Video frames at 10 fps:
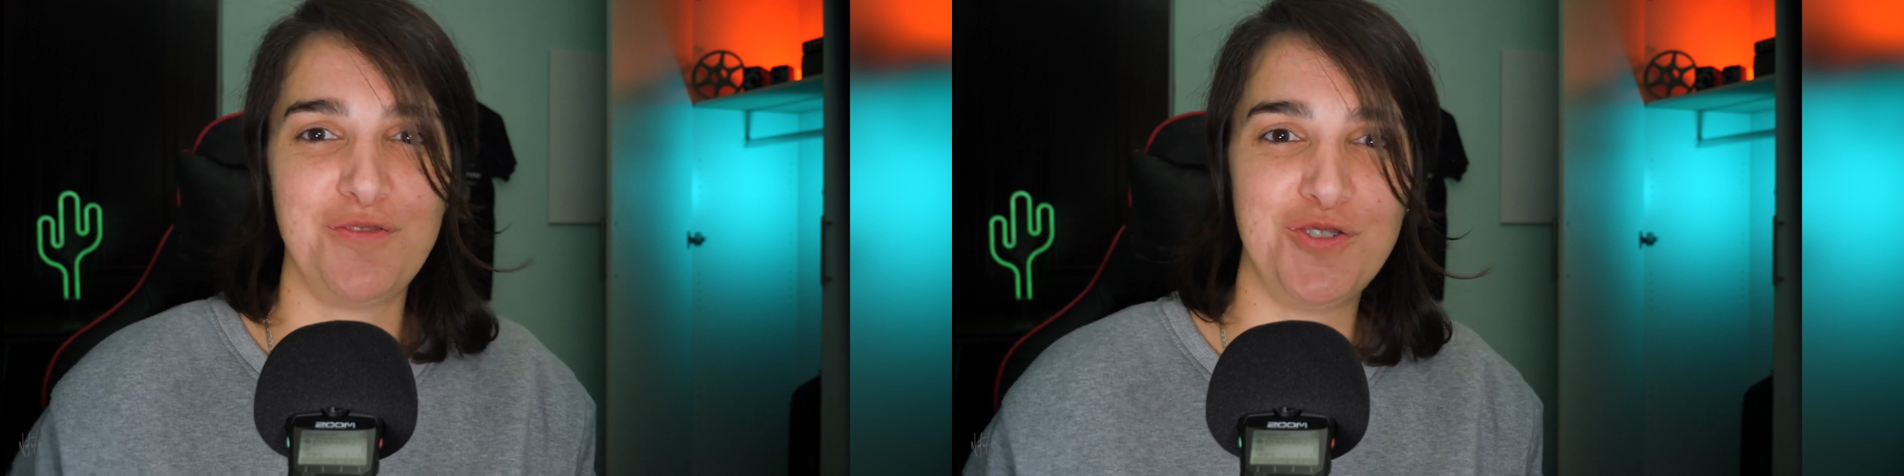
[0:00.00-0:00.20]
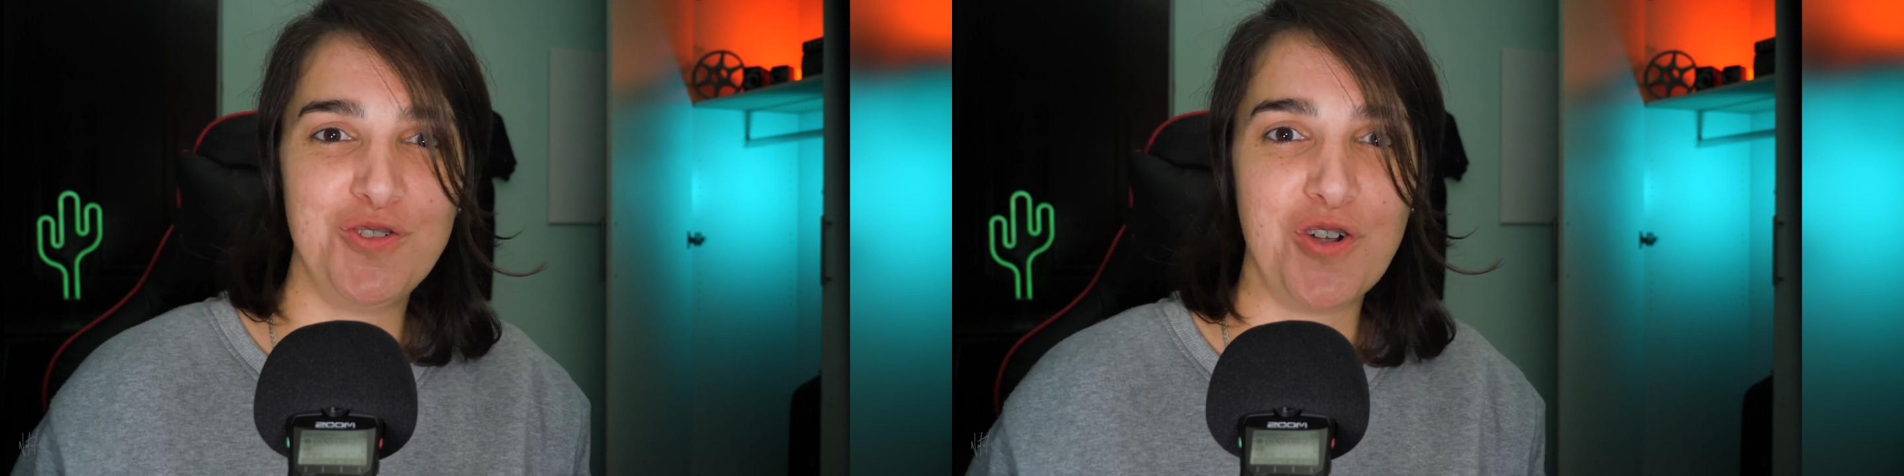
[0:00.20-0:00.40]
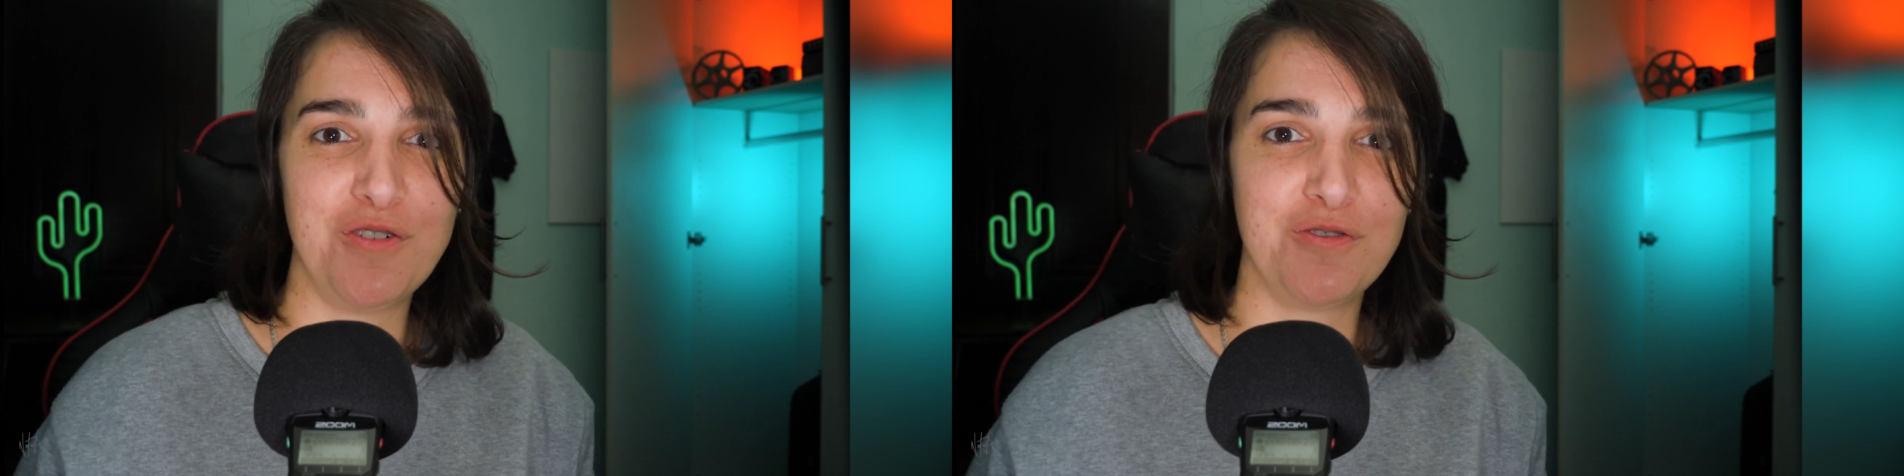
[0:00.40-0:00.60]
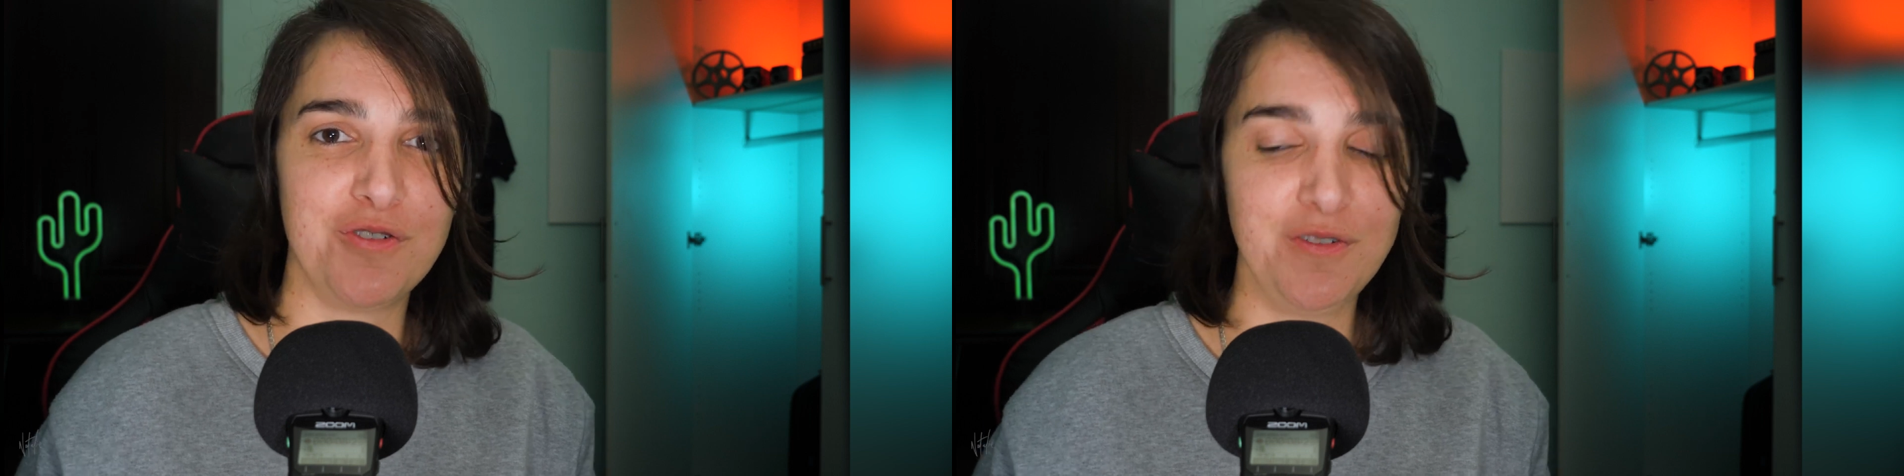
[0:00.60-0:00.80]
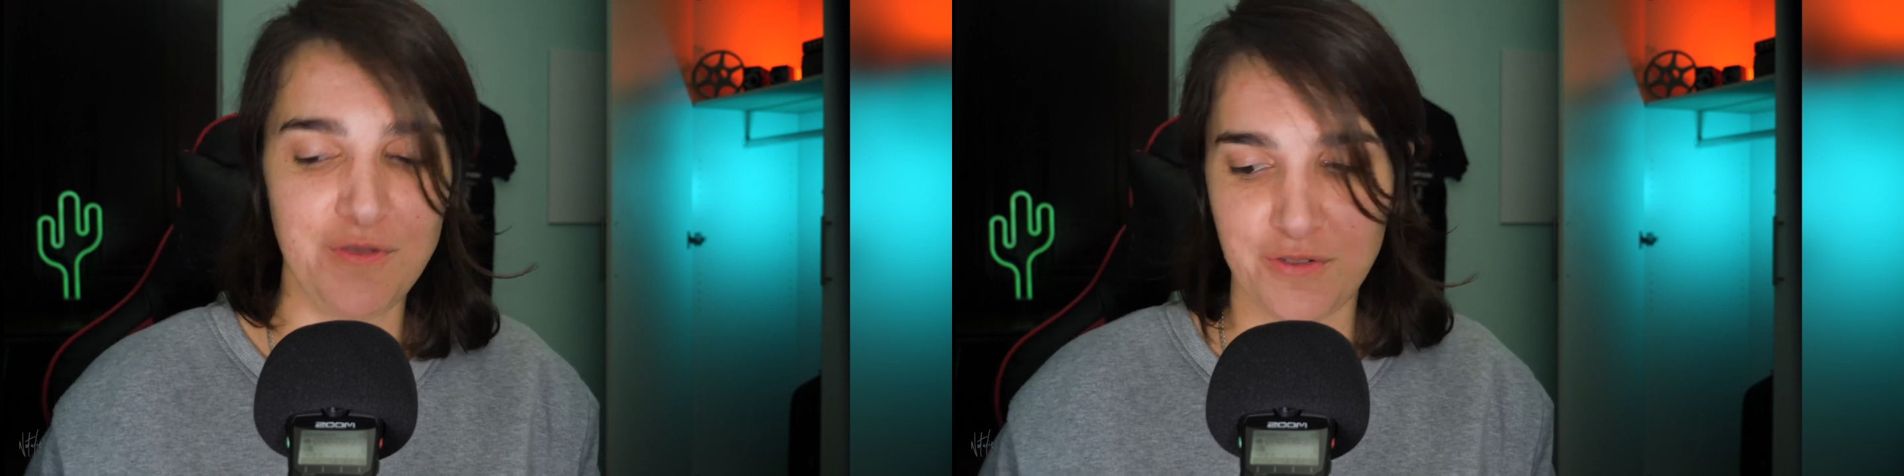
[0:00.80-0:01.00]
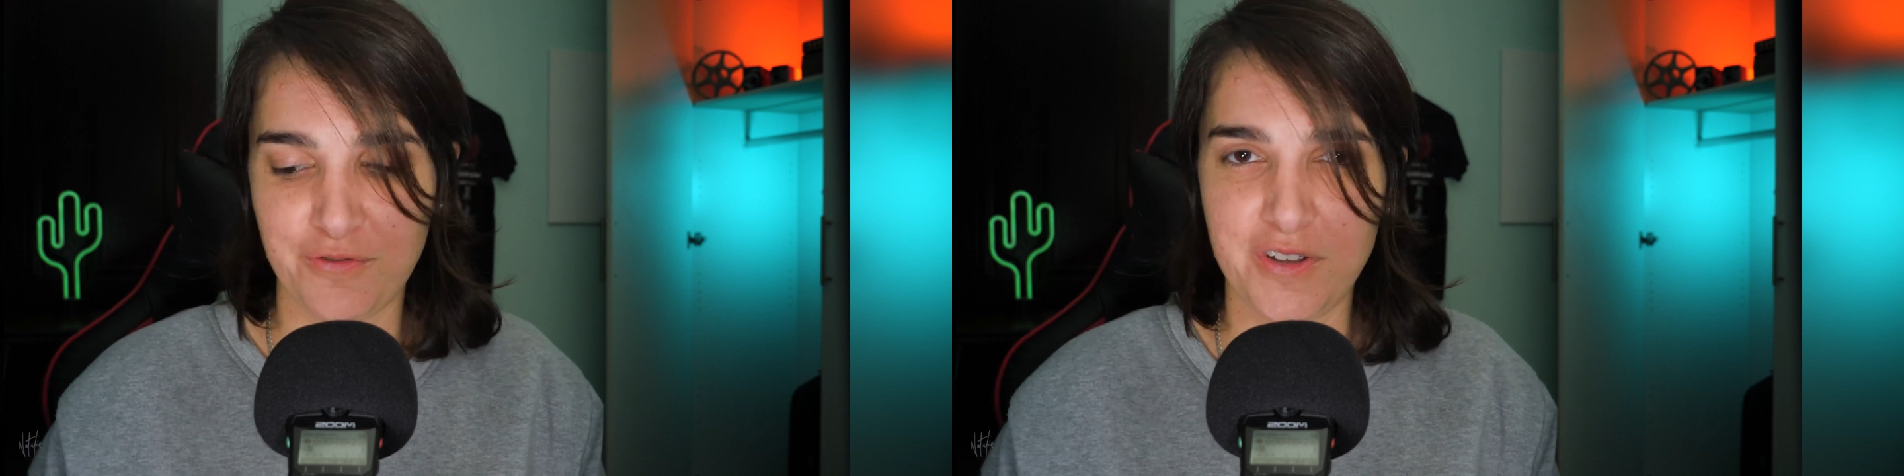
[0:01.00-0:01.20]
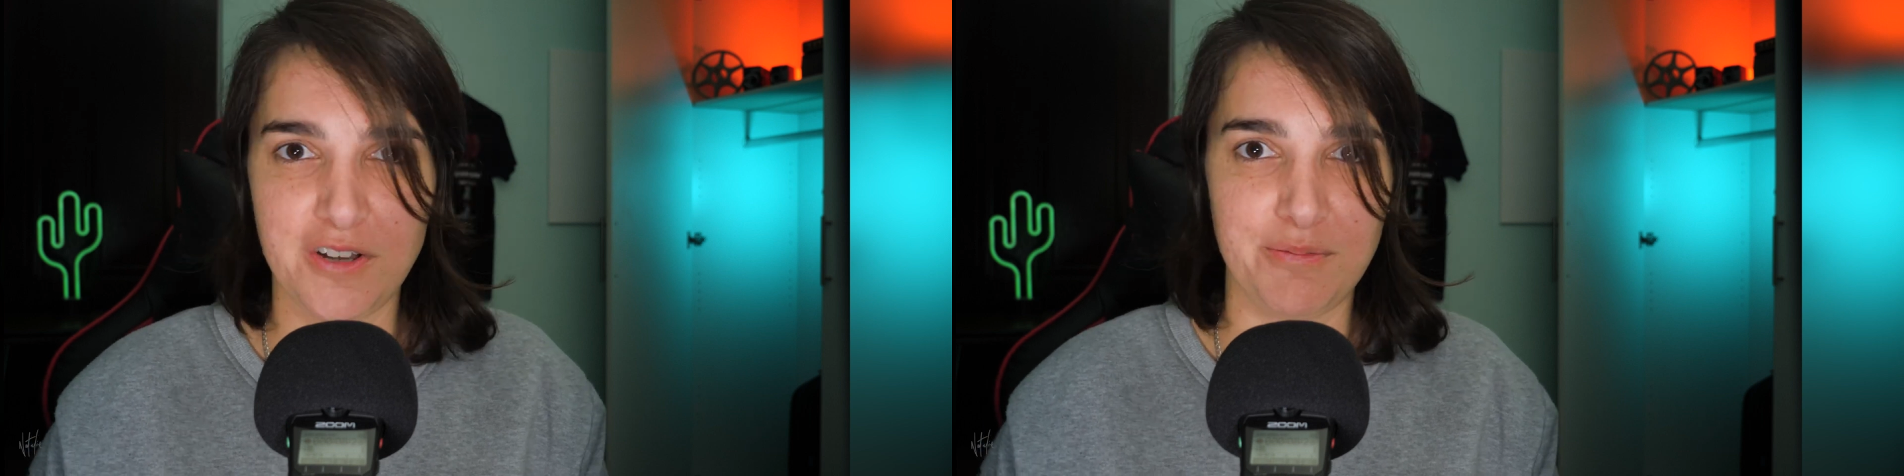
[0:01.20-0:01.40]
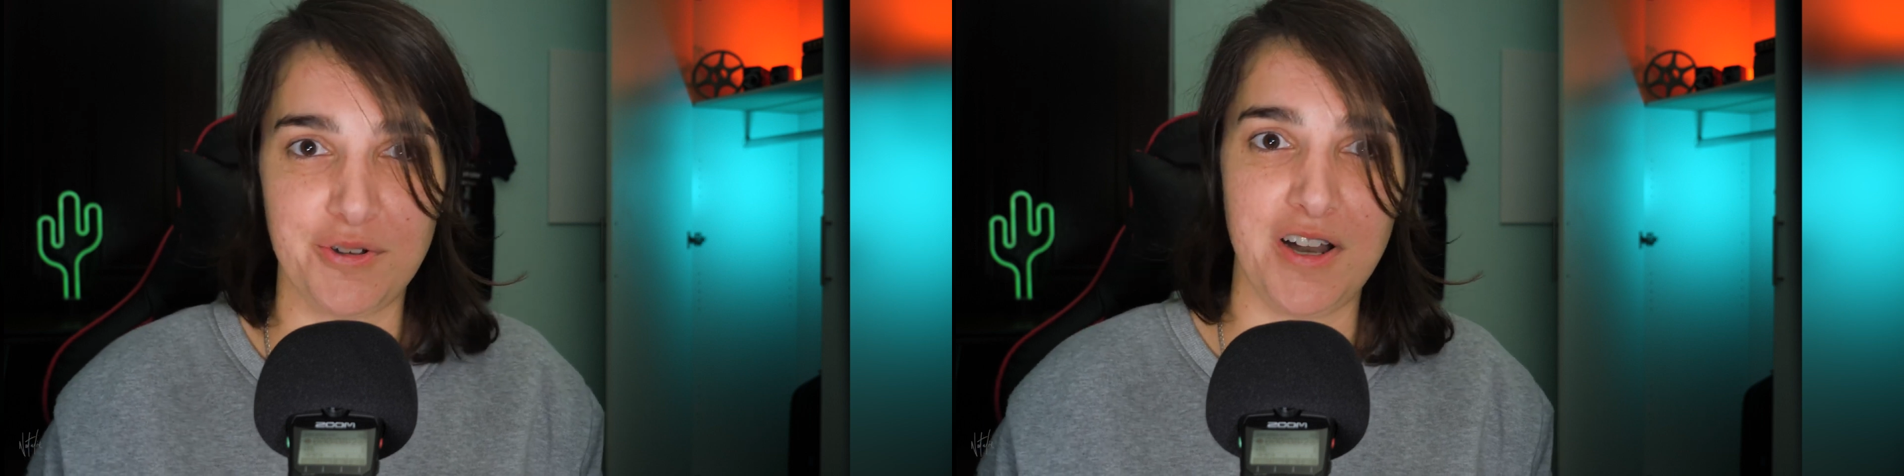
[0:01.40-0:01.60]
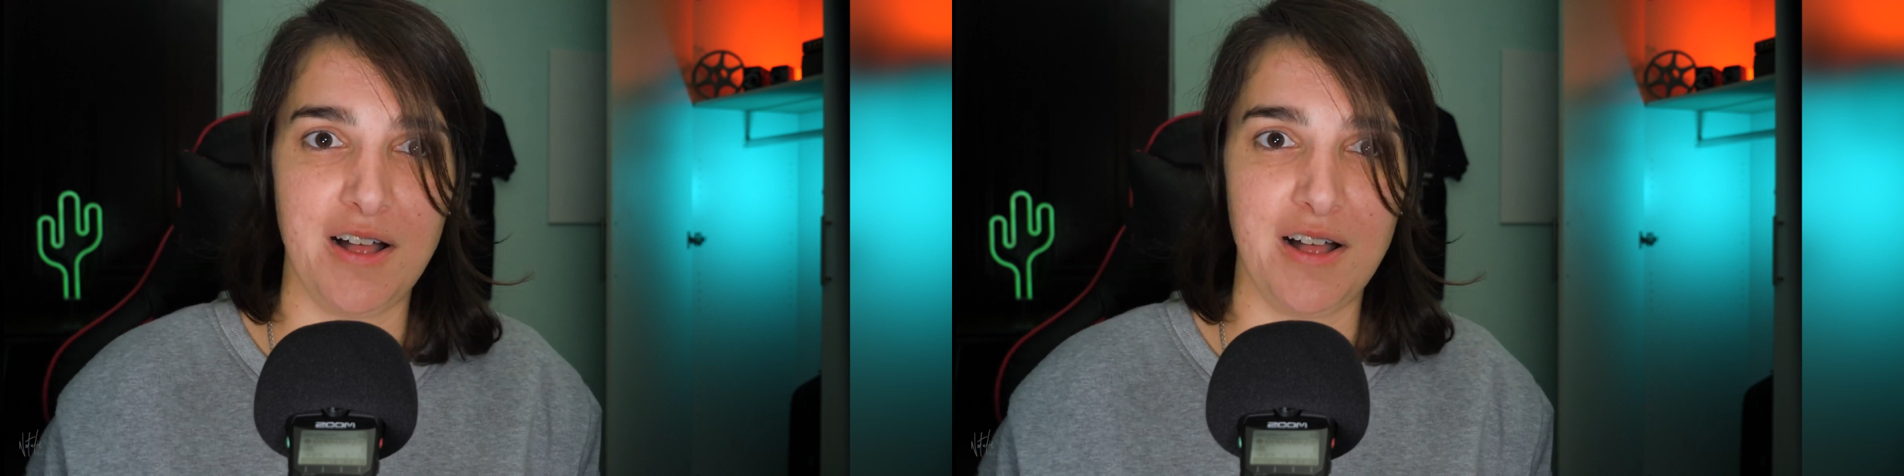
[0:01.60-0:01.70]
If you do go for it, feel free to put it